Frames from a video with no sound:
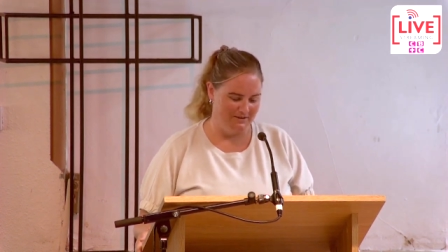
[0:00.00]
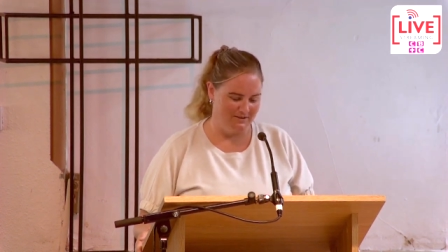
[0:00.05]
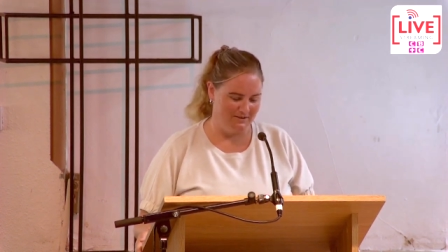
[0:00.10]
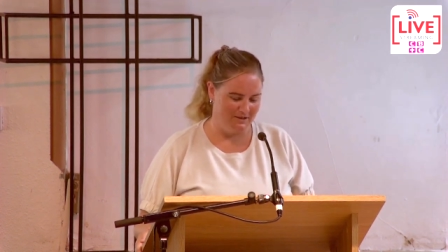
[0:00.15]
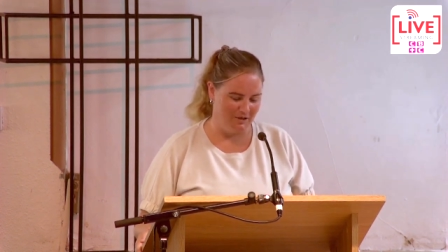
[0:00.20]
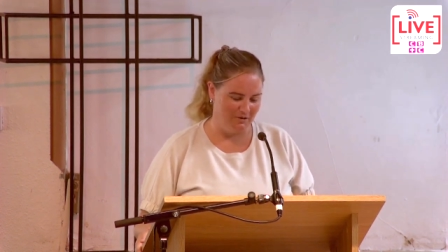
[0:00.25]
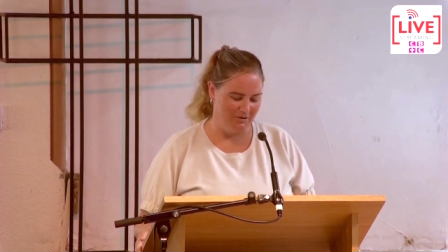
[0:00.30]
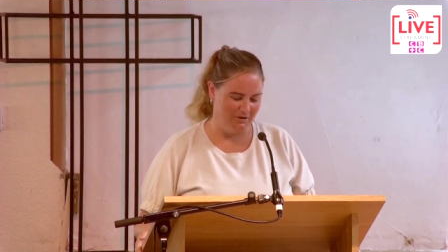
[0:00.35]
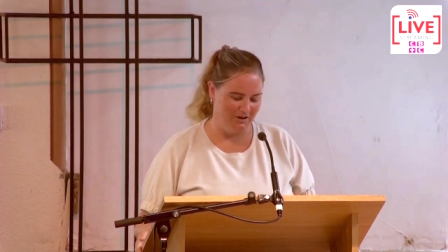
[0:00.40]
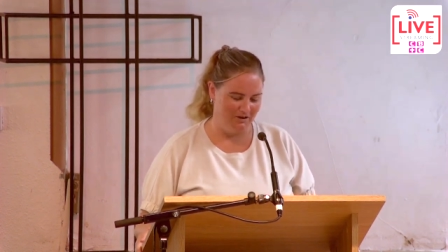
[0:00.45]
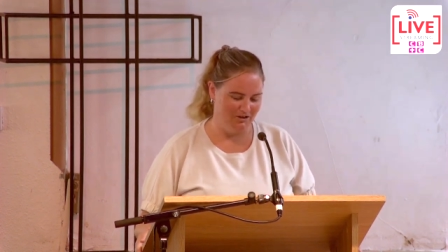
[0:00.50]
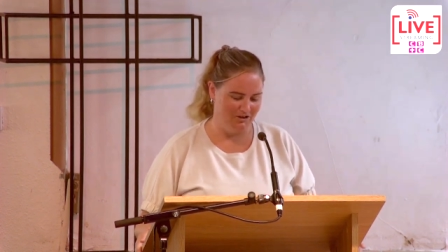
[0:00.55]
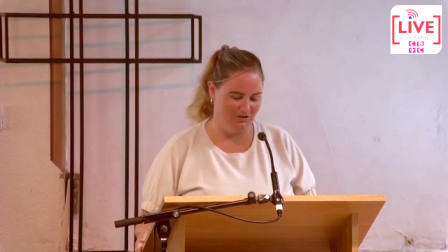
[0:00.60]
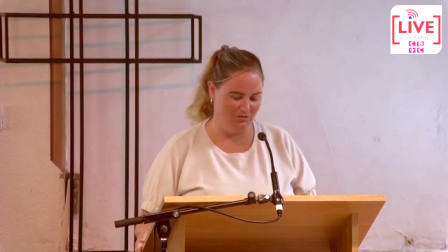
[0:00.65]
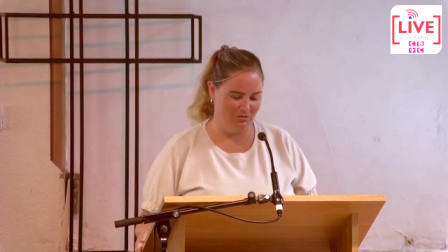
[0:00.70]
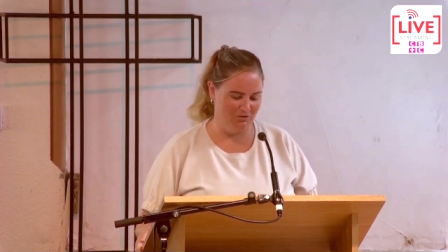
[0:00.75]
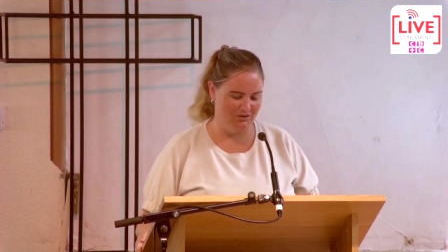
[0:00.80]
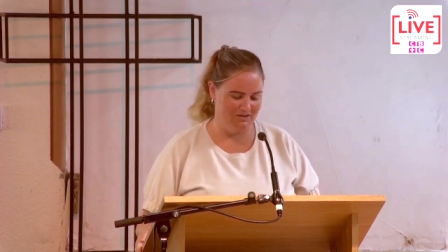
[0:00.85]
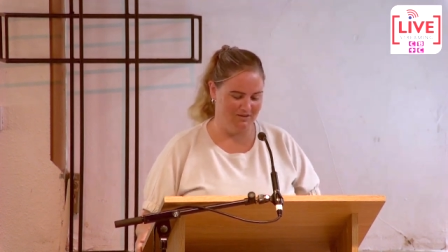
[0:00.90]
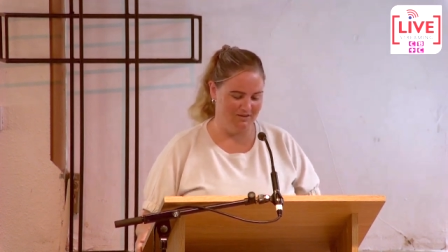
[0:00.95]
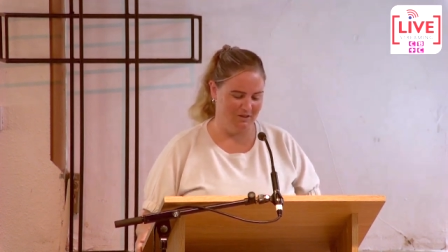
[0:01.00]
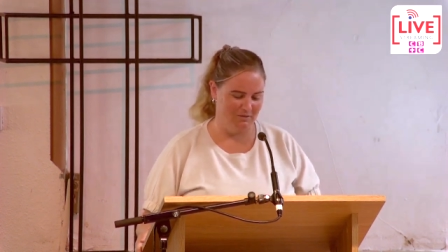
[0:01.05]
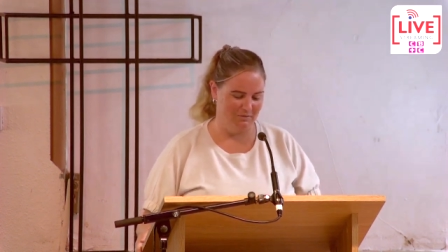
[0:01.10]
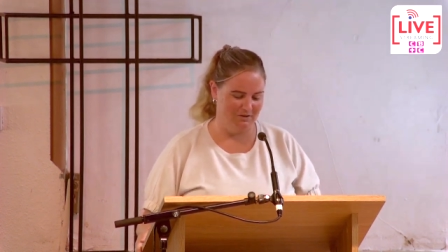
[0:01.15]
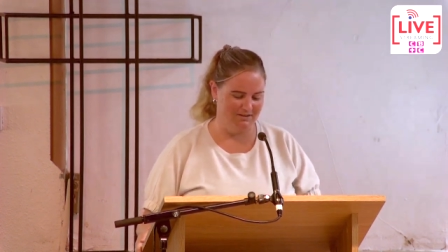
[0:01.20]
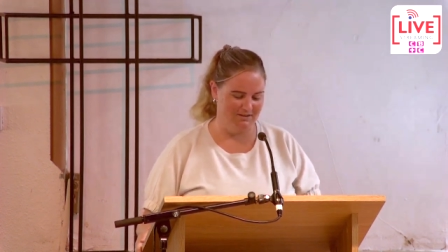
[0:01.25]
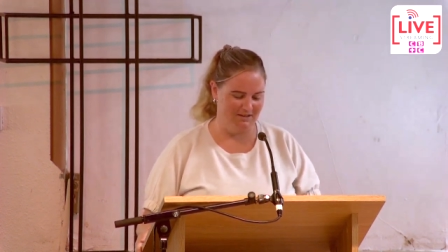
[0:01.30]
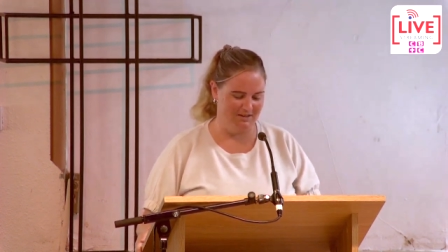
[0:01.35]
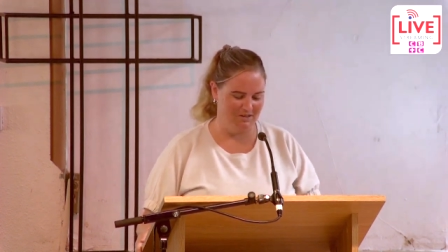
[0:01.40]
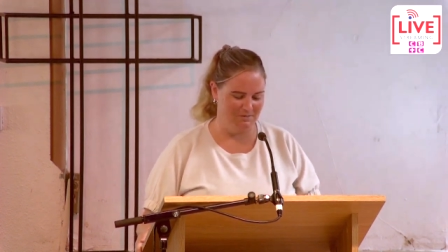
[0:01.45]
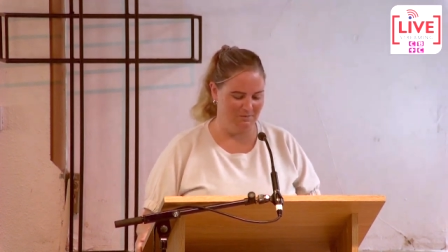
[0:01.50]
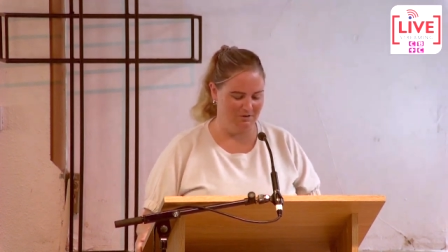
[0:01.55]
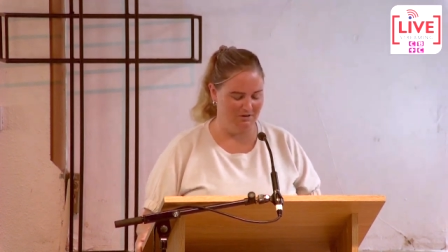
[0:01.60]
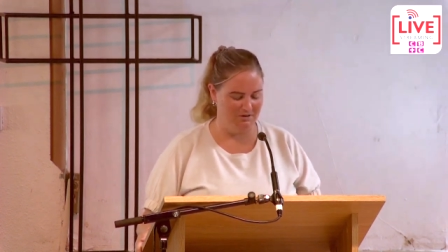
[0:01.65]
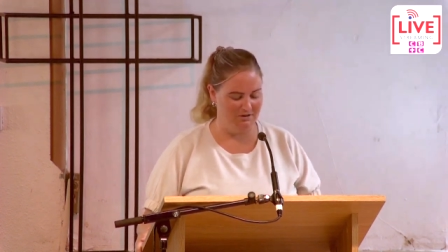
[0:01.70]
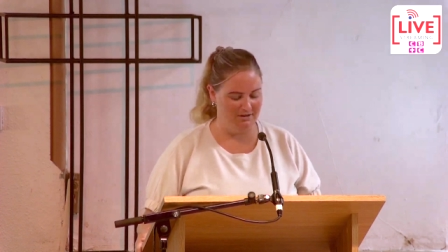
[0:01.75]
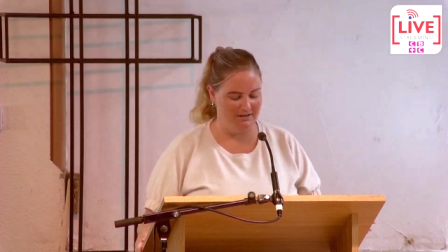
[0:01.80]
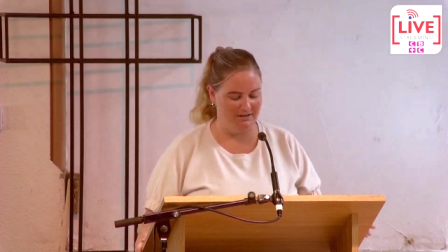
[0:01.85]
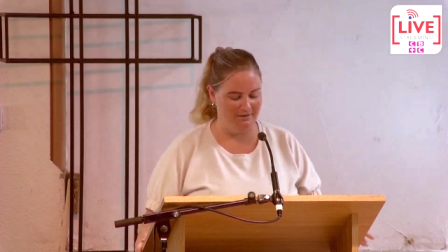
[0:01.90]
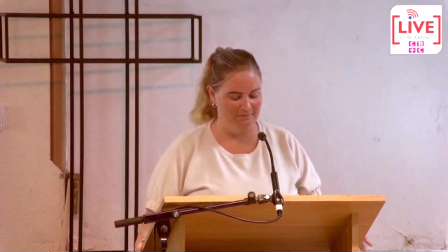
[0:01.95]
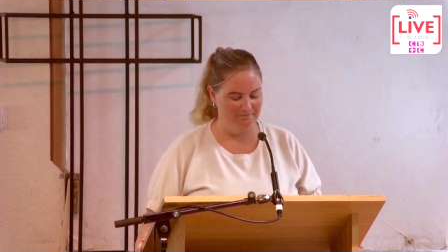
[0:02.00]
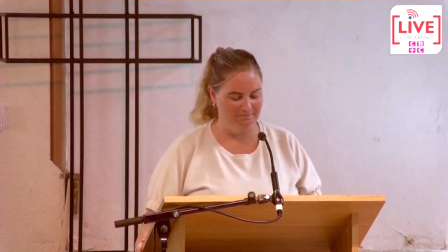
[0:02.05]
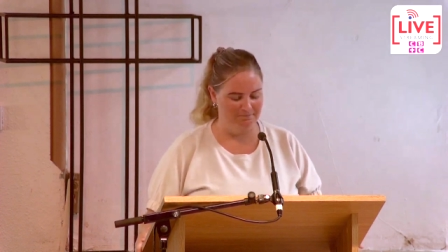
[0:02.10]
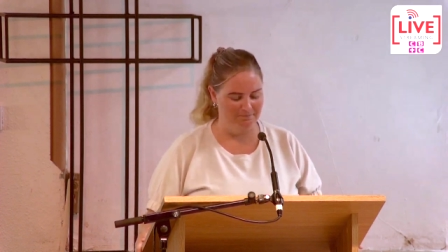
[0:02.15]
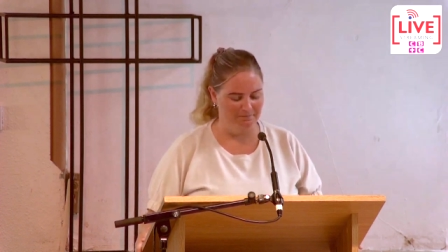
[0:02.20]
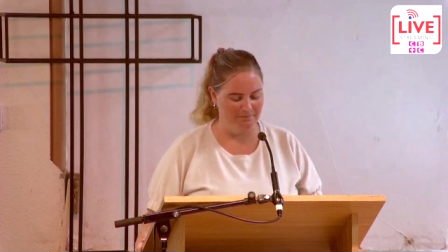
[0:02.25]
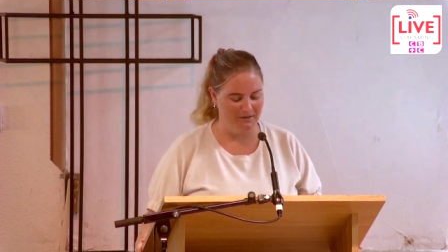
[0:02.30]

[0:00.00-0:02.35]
So I just want to start my testimony.